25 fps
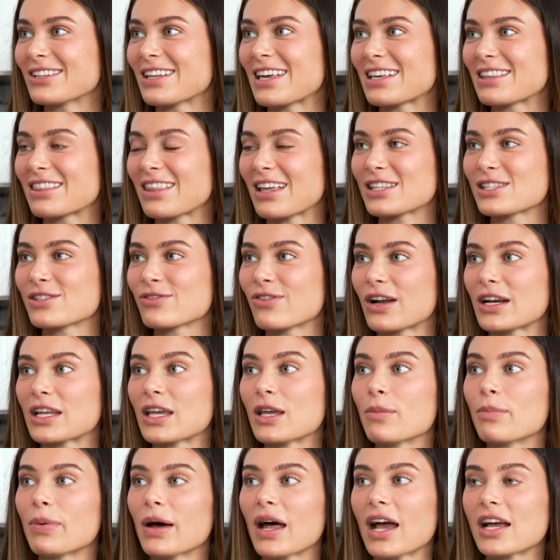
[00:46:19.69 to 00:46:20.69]
Like, that's
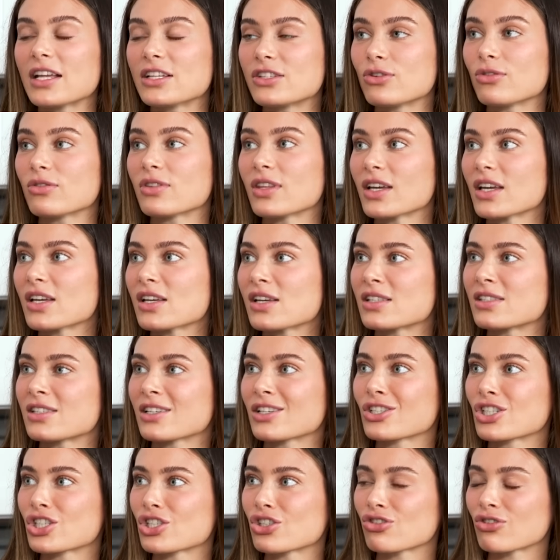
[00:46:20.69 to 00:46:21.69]
funny. But I do think it's
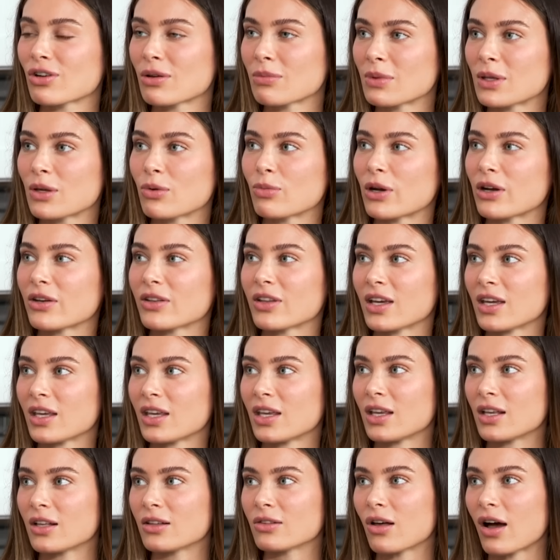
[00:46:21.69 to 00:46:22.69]
extremely weird that
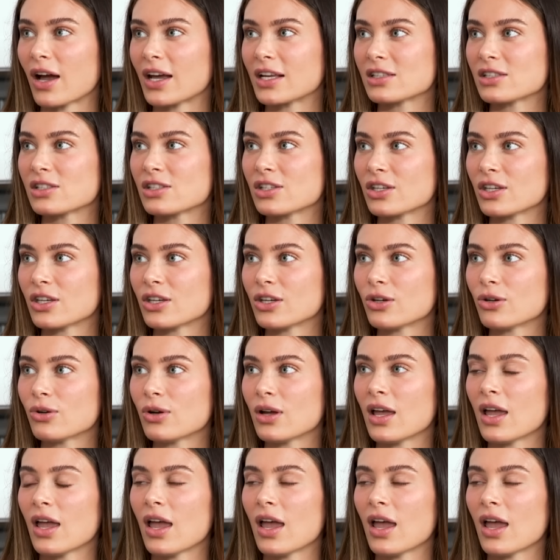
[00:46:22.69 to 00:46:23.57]
he lied to you